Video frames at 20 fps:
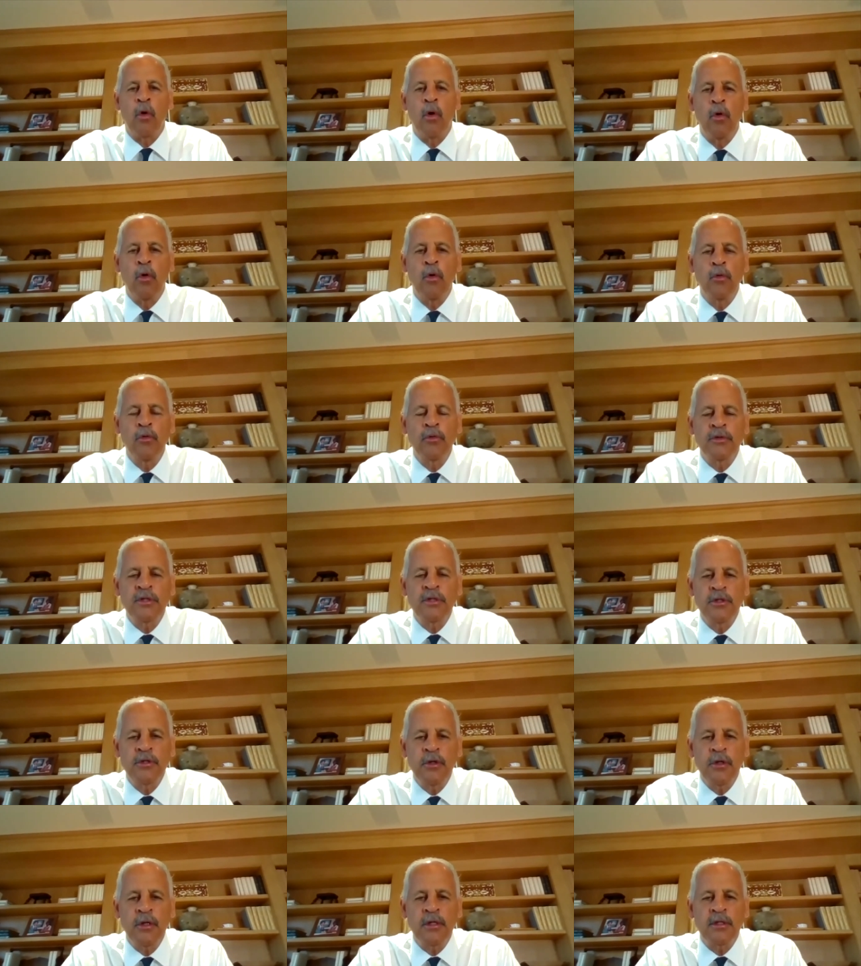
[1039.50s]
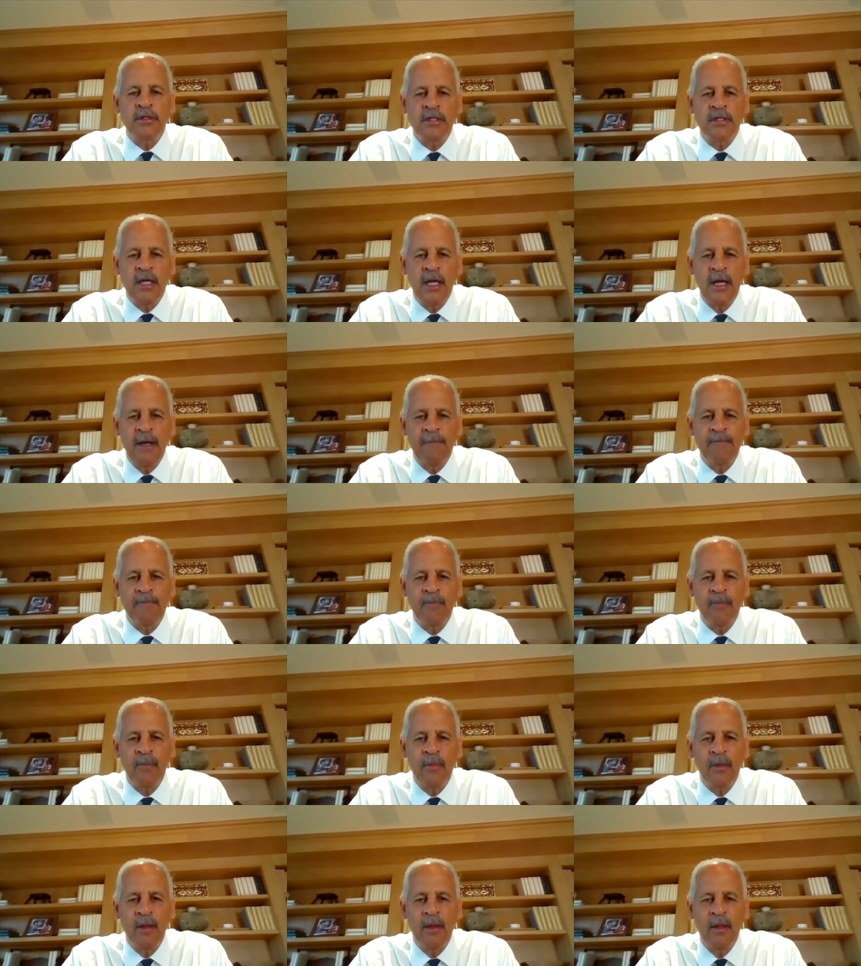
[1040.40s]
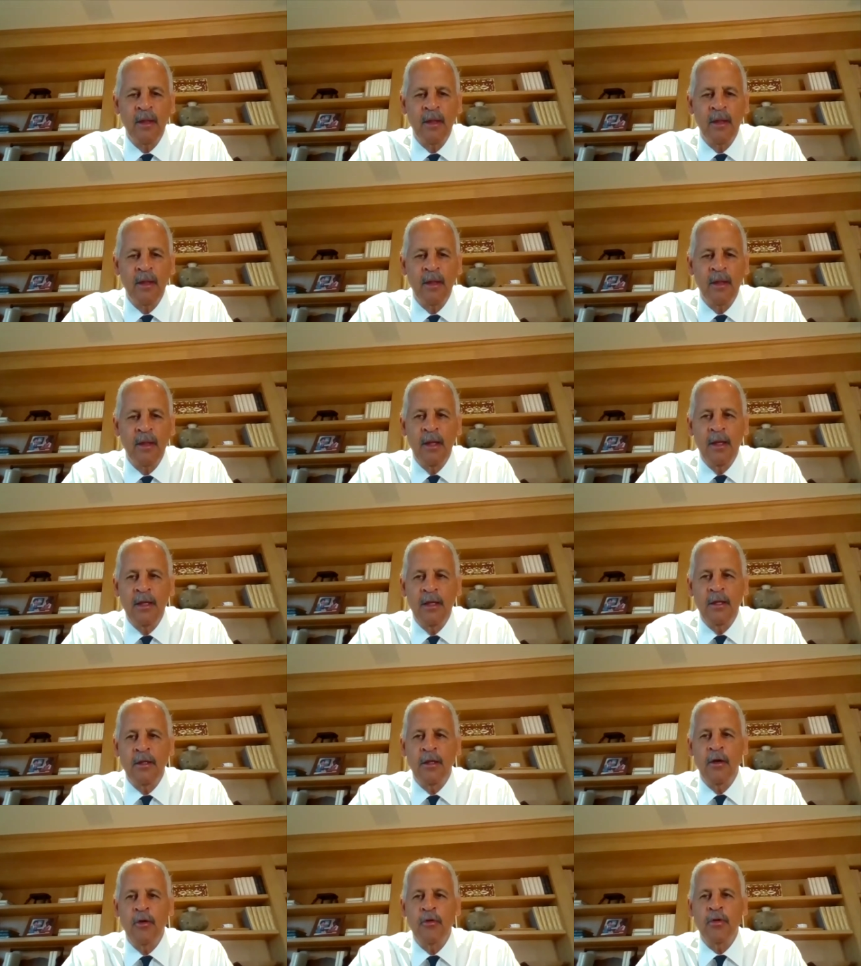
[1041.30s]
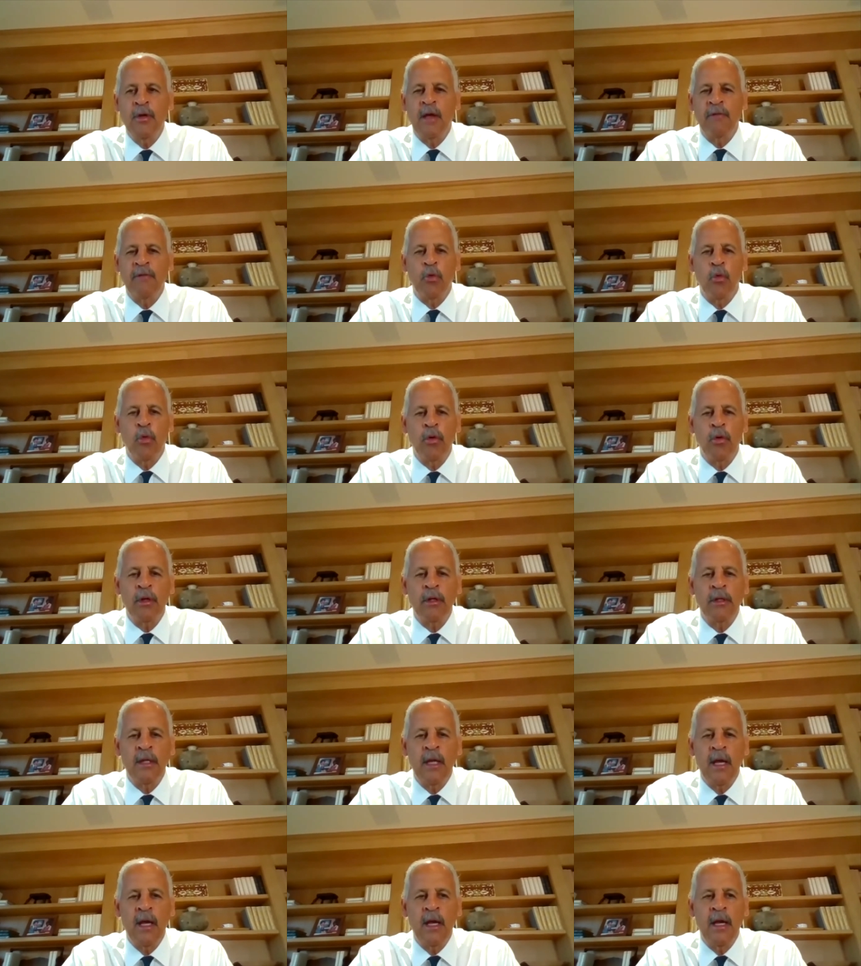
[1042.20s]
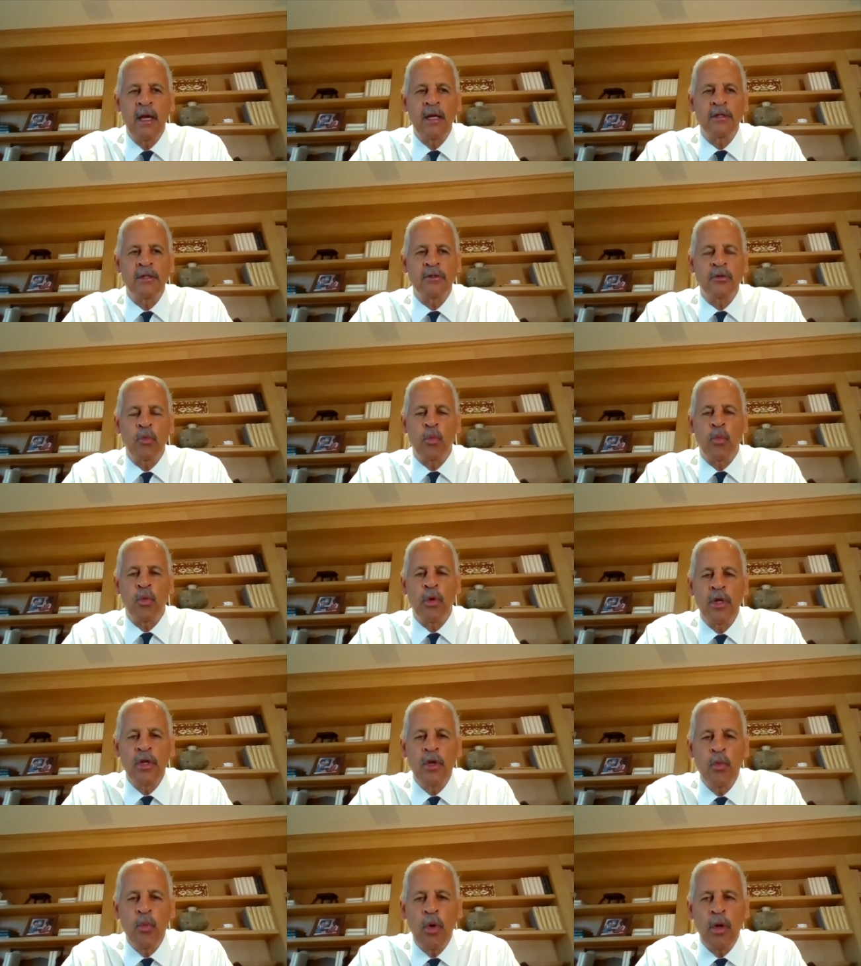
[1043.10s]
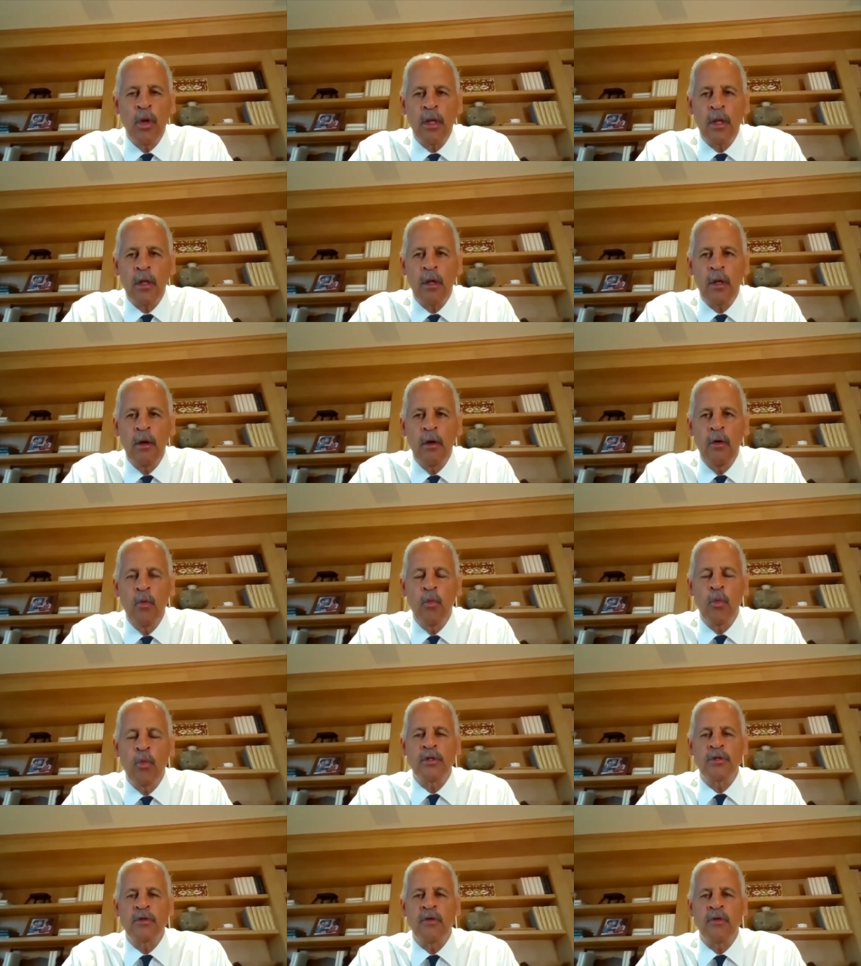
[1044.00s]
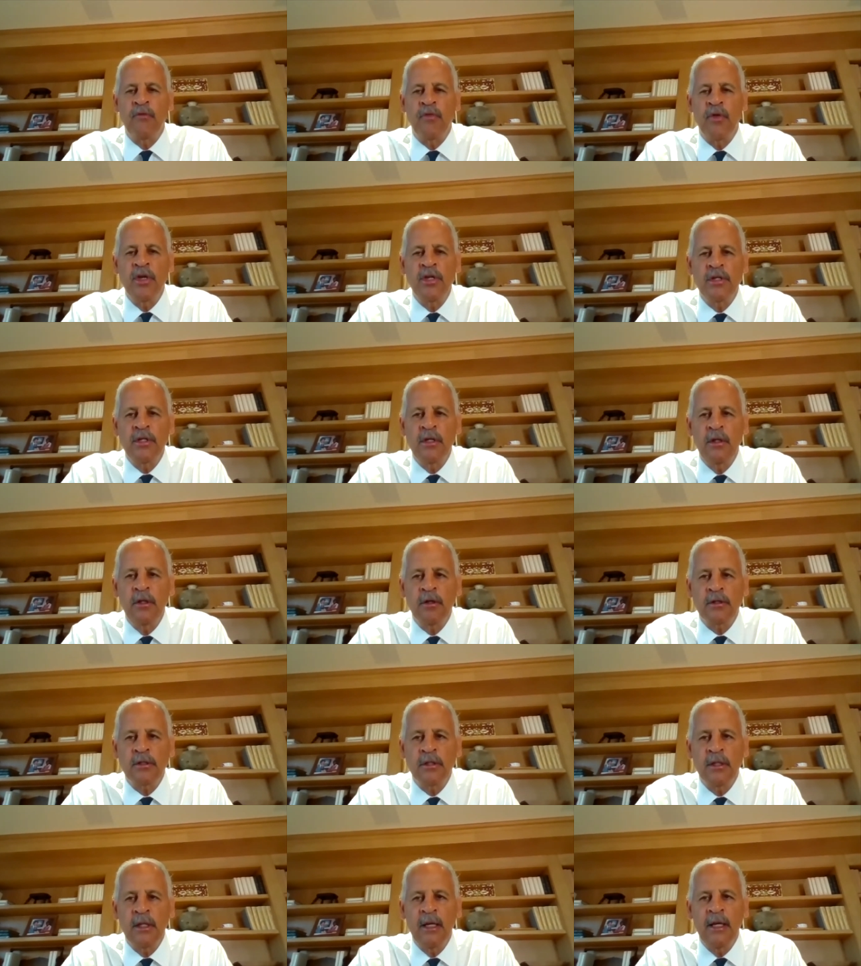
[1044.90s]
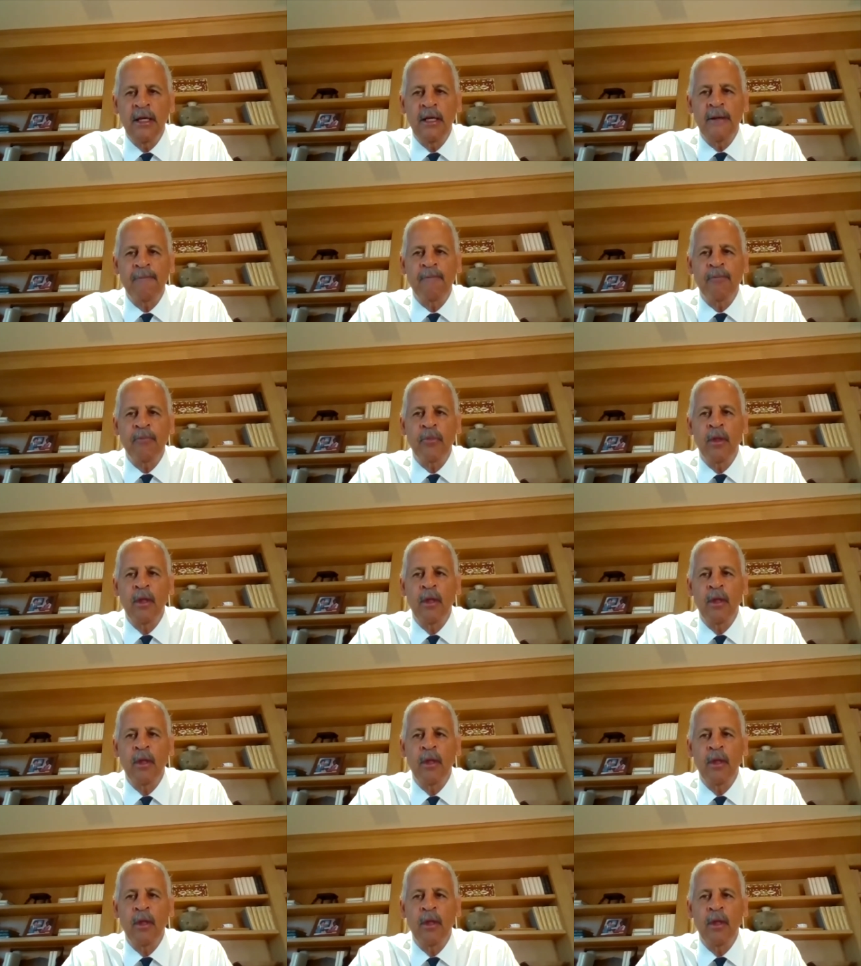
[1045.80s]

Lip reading: goals that you can set. You have to organize where you want to go, what your vision looks like.